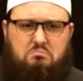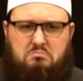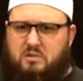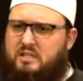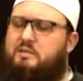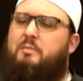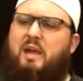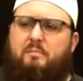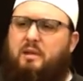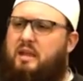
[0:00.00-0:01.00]
this
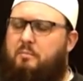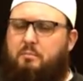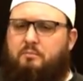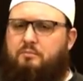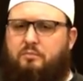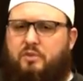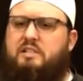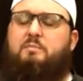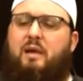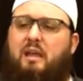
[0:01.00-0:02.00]
may be,
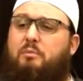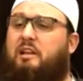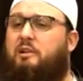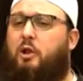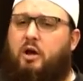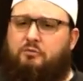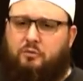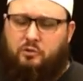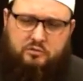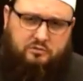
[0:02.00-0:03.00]
this may be
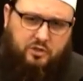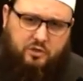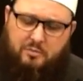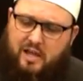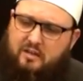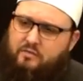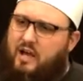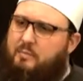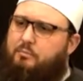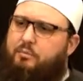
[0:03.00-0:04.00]
lawful. You may have
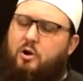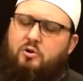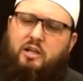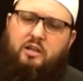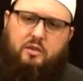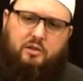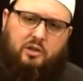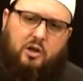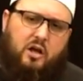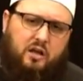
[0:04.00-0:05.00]
not broken the
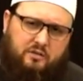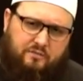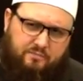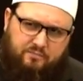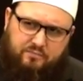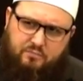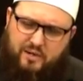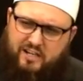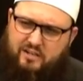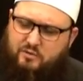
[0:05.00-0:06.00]
law
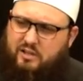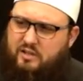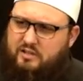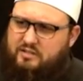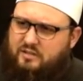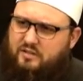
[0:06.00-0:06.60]
by doing this.